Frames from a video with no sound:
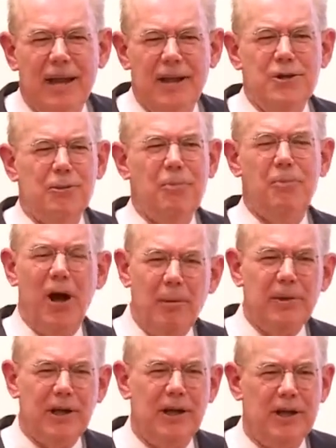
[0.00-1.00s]
And the
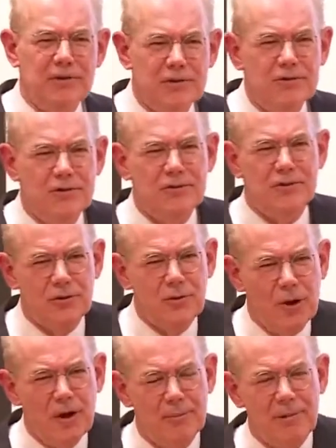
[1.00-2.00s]
Republicans, just to
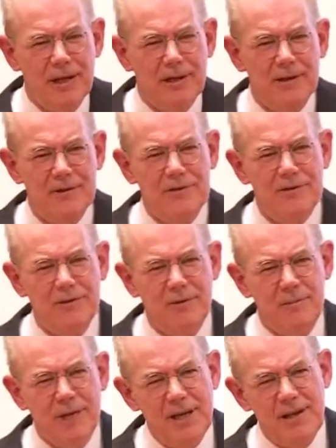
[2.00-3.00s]
talk about this in
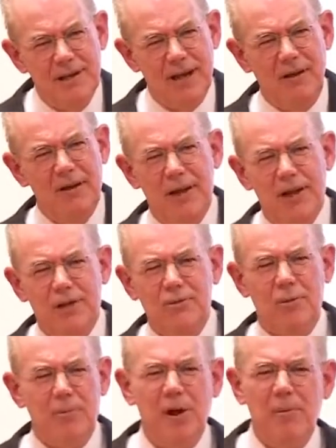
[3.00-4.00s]
some detail,
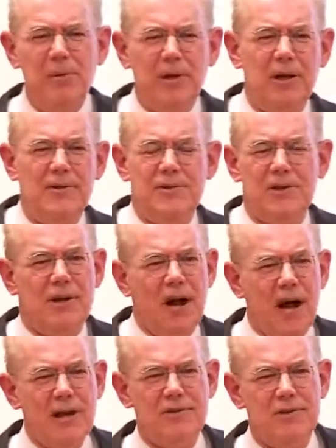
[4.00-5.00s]
the Republicans
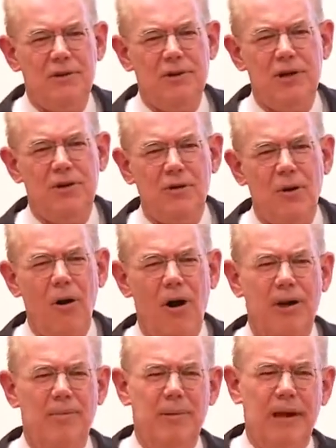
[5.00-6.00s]
constantly
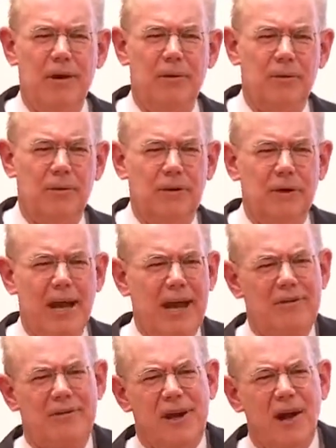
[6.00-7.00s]
talk about
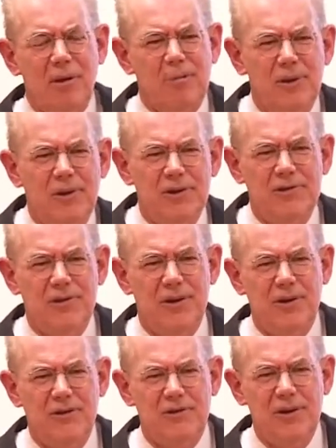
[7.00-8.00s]
how terrible this
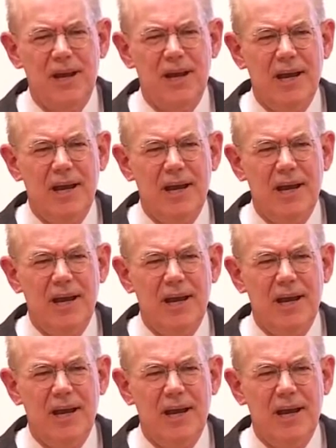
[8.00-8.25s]
is